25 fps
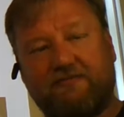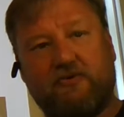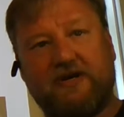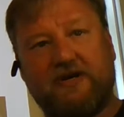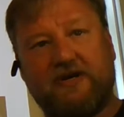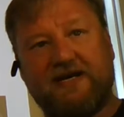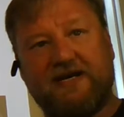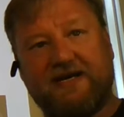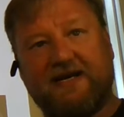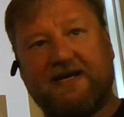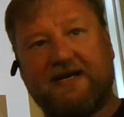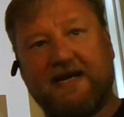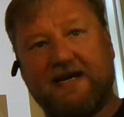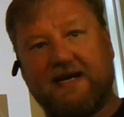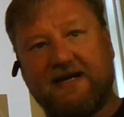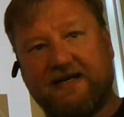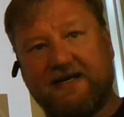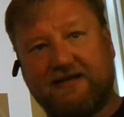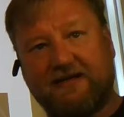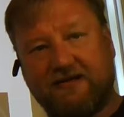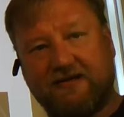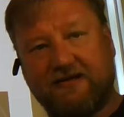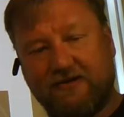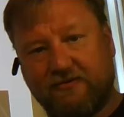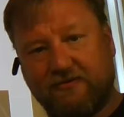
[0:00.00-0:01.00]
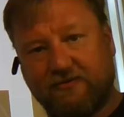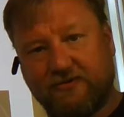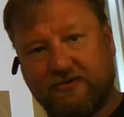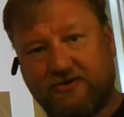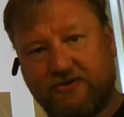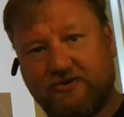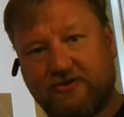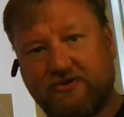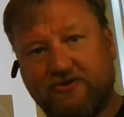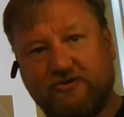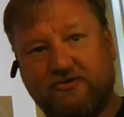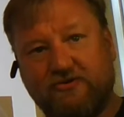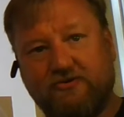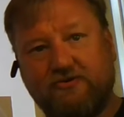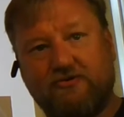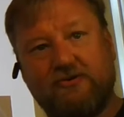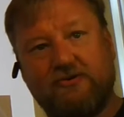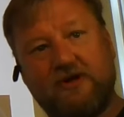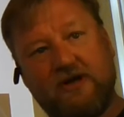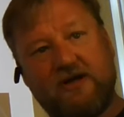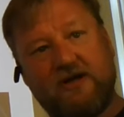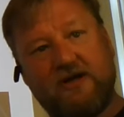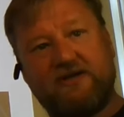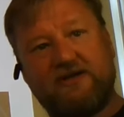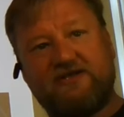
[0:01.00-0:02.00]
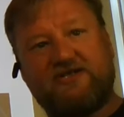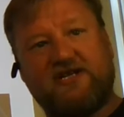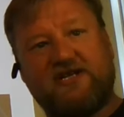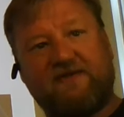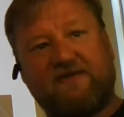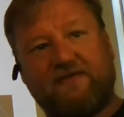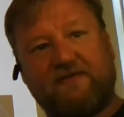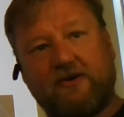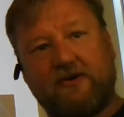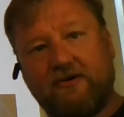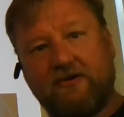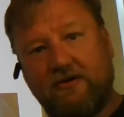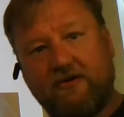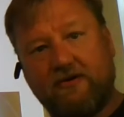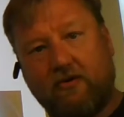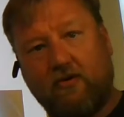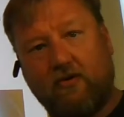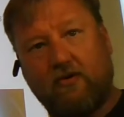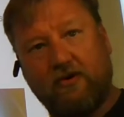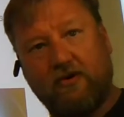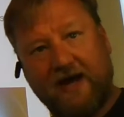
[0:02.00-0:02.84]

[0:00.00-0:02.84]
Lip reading: we are getting close to 7 or